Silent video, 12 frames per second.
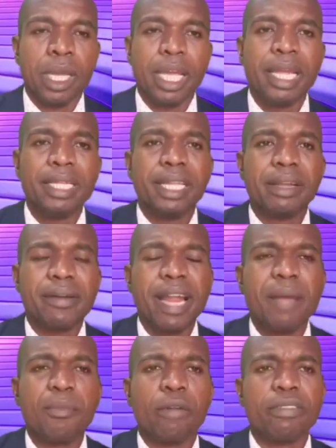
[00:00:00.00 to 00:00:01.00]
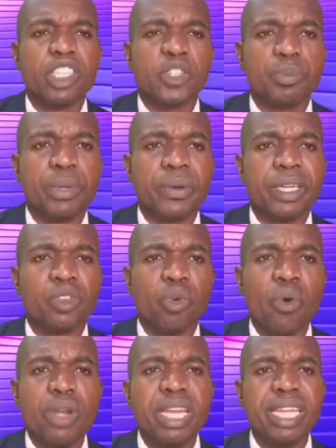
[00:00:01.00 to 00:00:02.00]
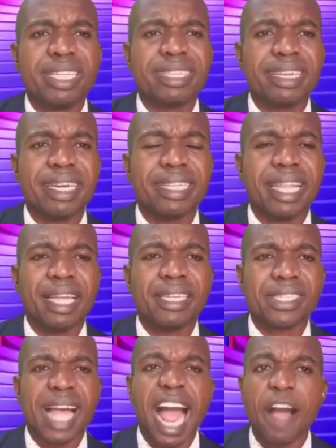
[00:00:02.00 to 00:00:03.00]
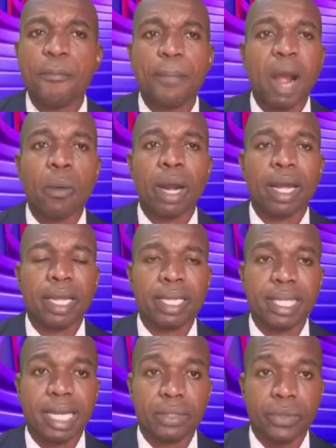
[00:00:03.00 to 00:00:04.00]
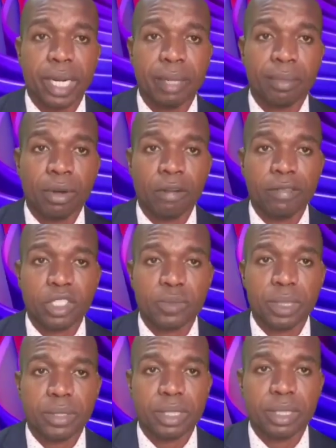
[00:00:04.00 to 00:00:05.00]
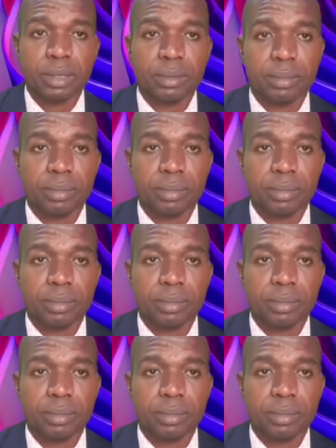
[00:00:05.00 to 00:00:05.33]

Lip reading: In the realm of the spirit, only three things have power in that realm of the spirit.